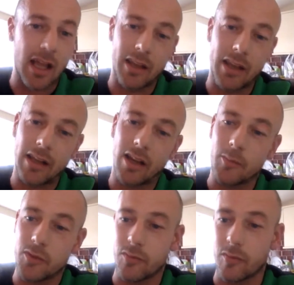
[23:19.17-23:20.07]
That
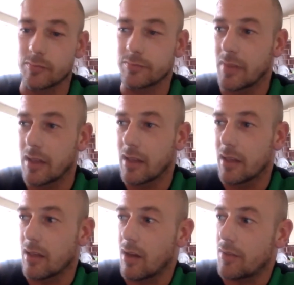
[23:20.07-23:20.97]
comes from,
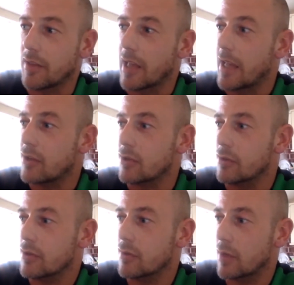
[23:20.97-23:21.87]
I think
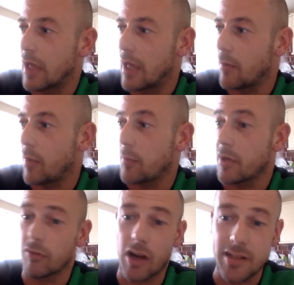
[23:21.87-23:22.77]
Exos
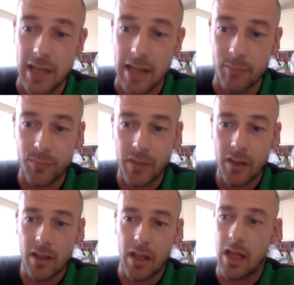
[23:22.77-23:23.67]
popularized that.
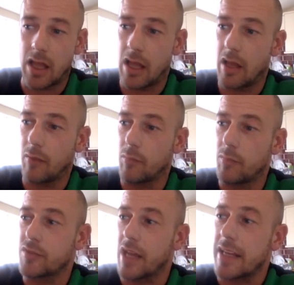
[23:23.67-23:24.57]

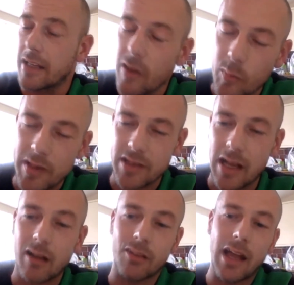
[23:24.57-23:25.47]
Taking little bits
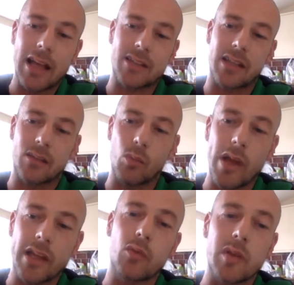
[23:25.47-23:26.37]
out of that and saying,
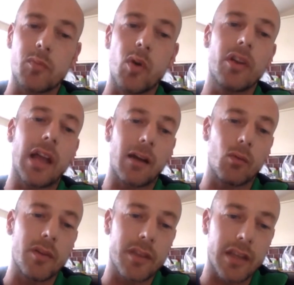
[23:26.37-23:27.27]
where can we put
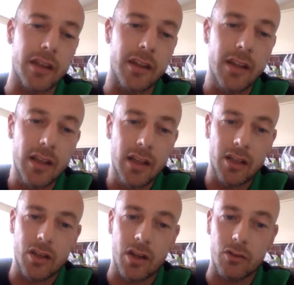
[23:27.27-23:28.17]
that within,
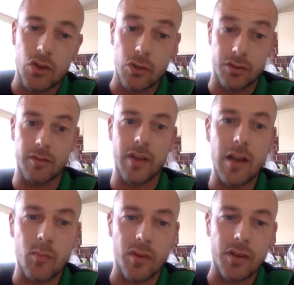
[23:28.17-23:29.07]
youth
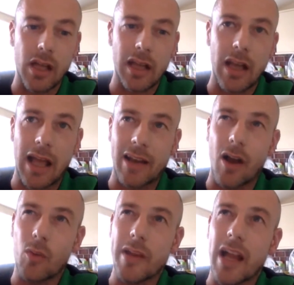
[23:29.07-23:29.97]
development? And
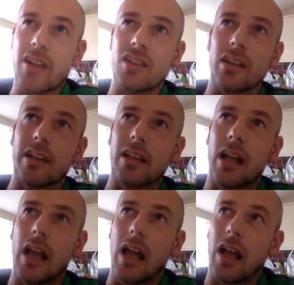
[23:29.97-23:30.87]
are we
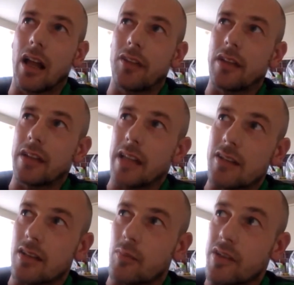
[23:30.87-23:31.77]
actually, I think the key
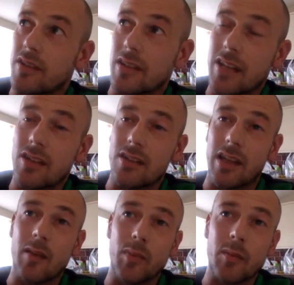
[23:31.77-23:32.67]
to the presentation is
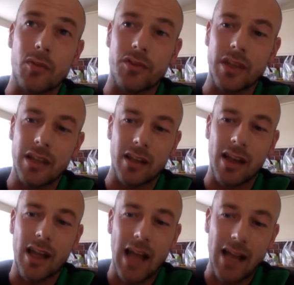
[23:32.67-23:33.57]
to get people thinking,
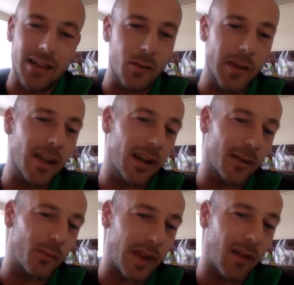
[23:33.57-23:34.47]
actually, we
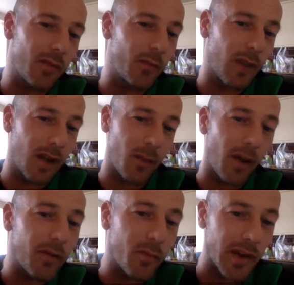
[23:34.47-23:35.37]
go
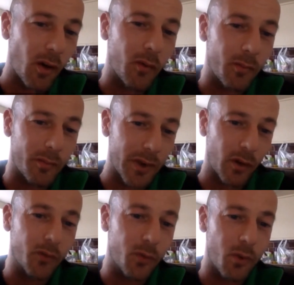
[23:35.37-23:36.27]
above and
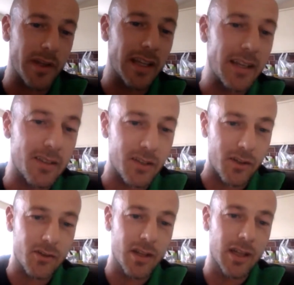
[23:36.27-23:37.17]
beyond what we need to
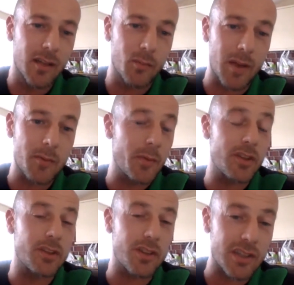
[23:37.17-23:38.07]
do. Maybe we
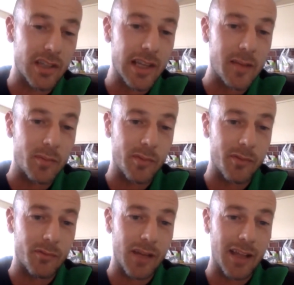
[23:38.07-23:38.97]
should just sleep
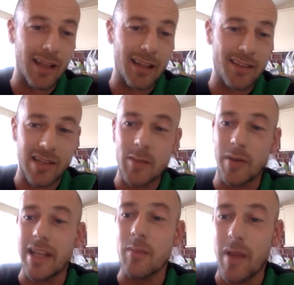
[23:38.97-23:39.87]

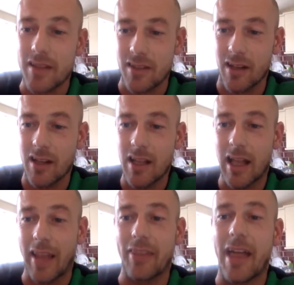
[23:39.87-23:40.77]
and eat better.
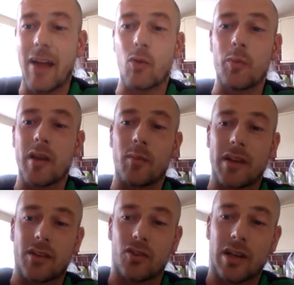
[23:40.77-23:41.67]
And that will be a
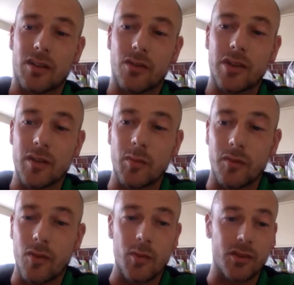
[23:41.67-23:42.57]
better transfer into
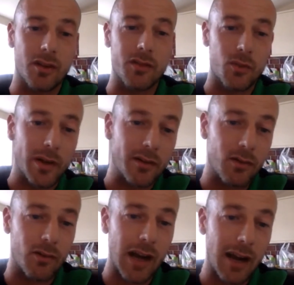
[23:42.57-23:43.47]
performance over
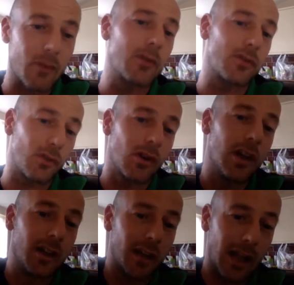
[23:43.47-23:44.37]
24 hours or,
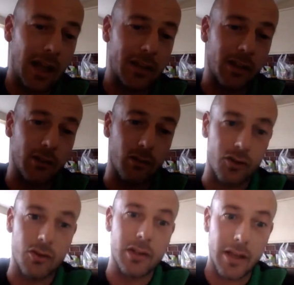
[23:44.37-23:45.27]

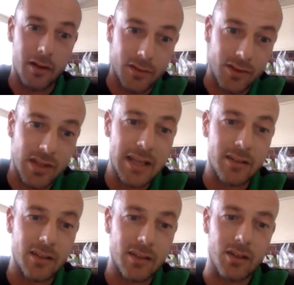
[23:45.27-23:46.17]
longitudinally over a
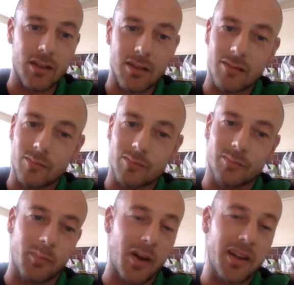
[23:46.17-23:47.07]
season than
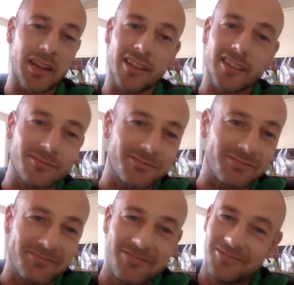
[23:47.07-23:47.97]
buying
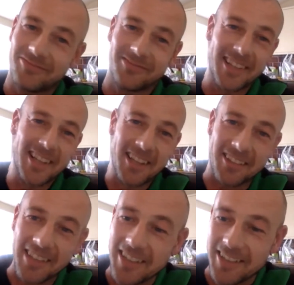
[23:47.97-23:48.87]

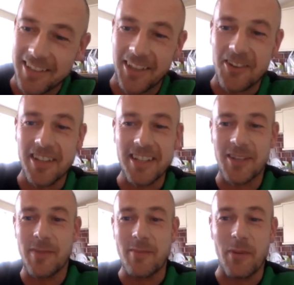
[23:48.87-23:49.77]
things that don't need
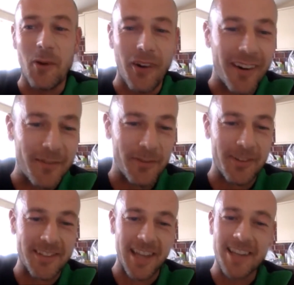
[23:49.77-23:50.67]
to be bought
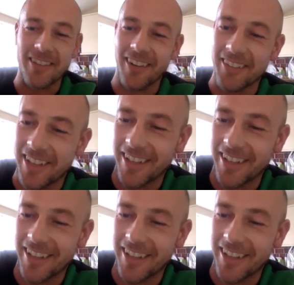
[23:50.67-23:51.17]
for a 10-year-old.